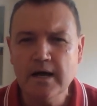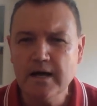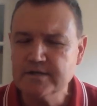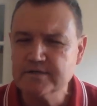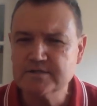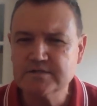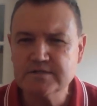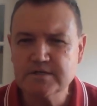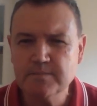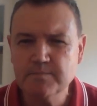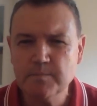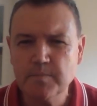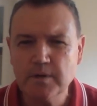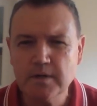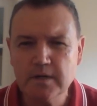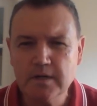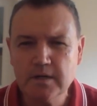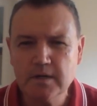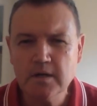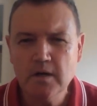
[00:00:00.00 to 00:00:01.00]
and
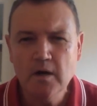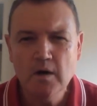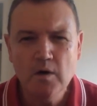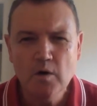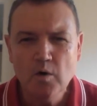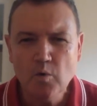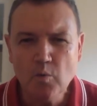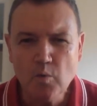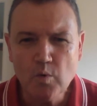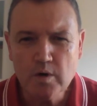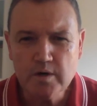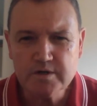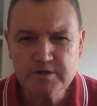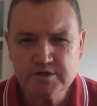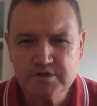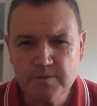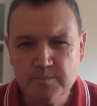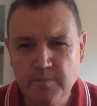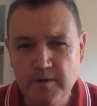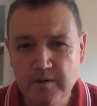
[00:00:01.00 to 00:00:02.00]
simply
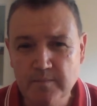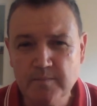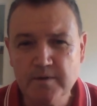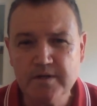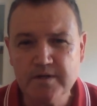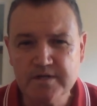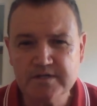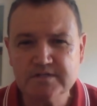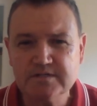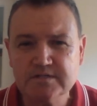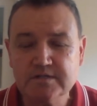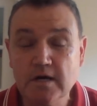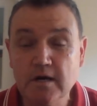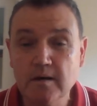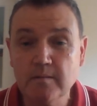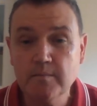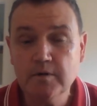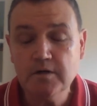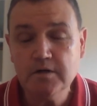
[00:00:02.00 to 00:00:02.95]
worship him at this time.